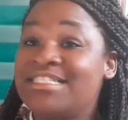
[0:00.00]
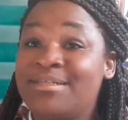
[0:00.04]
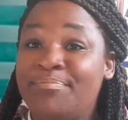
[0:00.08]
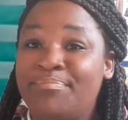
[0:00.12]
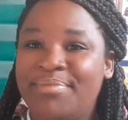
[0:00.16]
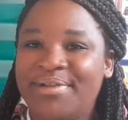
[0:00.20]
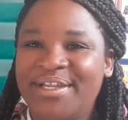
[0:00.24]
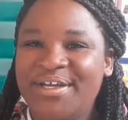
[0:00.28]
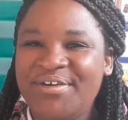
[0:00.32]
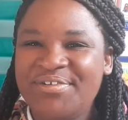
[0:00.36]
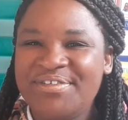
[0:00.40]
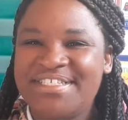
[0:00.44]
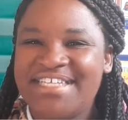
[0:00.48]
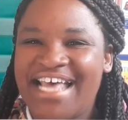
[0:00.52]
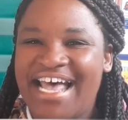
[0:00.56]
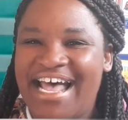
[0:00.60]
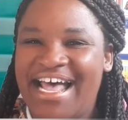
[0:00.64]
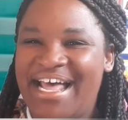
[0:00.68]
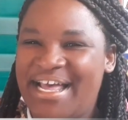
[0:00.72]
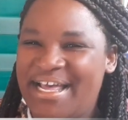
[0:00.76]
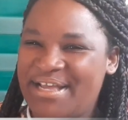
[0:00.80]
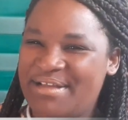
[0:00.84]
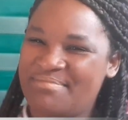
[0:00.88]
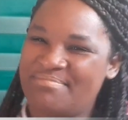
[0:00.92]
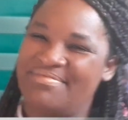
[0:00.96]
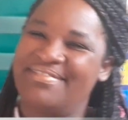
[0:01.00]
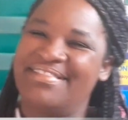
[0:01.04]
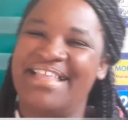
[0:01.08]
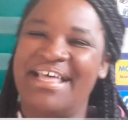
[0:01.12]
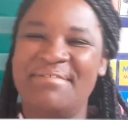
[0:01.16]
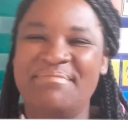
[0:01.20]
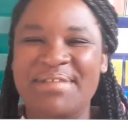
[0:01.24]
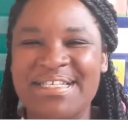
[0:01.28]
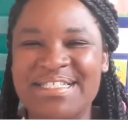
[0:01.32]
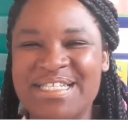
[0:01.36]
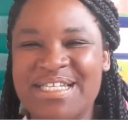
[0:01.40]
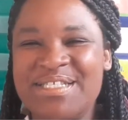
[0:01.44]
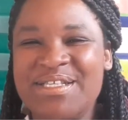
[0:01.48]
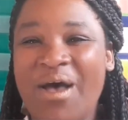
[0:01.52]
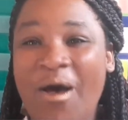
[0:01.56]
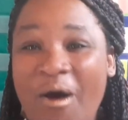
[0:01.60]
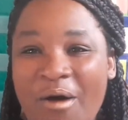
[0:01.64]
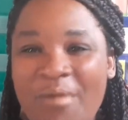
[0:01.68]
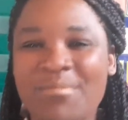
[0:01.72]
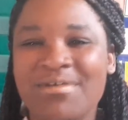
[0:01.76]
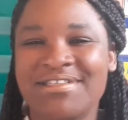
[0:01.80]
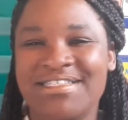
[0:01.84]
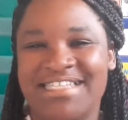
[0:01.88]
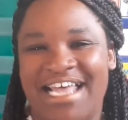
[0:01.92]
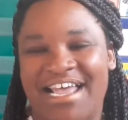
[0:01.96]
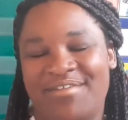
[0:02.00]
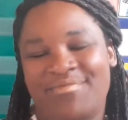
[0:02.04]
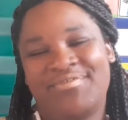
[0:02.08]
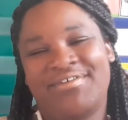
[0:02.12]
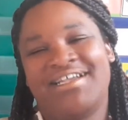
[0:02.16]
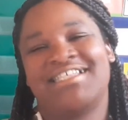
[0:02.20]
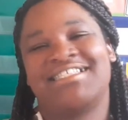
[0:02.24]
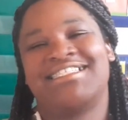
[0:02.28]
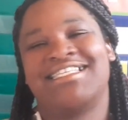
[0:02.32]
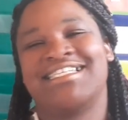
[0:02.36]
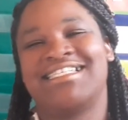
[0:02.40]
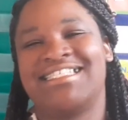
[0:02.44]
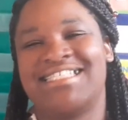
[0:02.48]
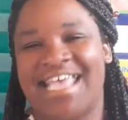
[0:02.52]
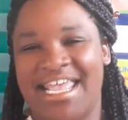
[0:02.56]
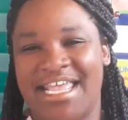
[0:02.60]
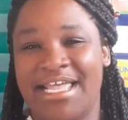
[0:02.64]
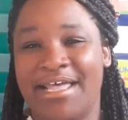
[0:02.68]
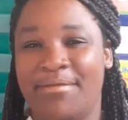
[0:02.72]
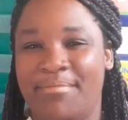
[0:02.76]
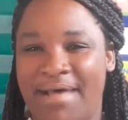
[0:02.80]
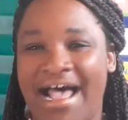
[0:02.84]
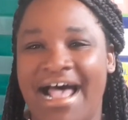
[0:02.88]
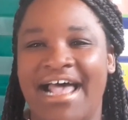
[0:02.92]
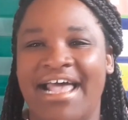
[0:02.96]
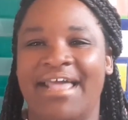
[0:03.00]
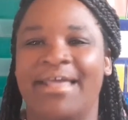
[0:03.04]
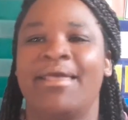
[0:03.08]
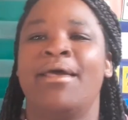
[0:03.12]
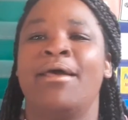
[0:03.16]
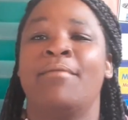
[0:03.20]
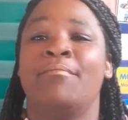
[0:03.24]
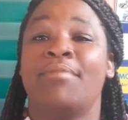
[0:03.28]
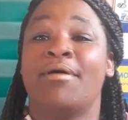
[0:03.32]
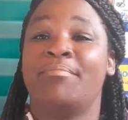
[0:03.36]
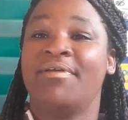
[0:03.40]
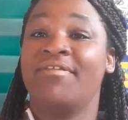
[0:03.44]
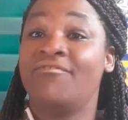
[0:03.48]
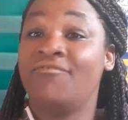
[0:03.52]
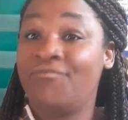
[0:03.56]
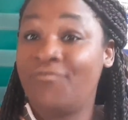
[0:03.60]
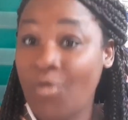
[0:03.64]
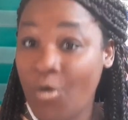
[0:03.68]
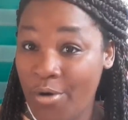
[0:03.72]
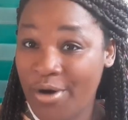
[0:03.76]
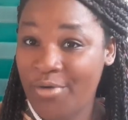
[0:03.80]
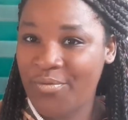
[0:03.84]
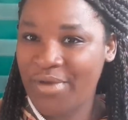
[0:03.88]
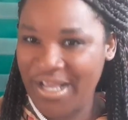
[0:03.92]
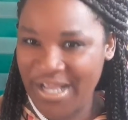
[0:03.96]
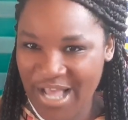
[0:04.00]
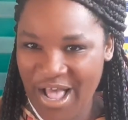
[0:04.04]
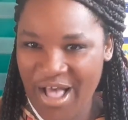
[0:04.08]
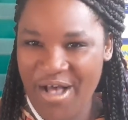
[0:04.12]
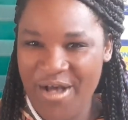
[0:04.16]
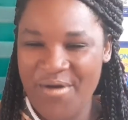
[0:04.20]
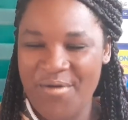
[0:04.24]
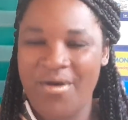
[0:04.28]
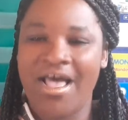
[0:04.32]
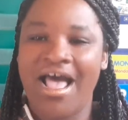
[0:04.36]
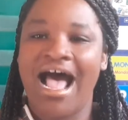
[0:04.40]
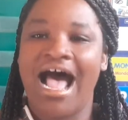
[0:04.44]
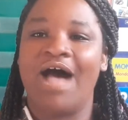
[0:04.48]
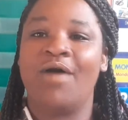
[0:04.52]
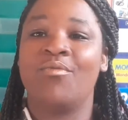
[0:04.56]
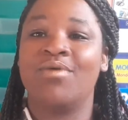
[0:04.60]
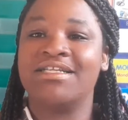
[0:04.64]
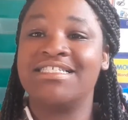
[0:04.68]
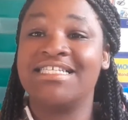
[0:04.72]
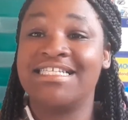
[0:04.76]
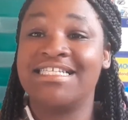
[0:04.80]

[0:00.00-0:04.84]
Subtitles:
blue time. That means it's almost time for us to say goodbye. But before we go, I want to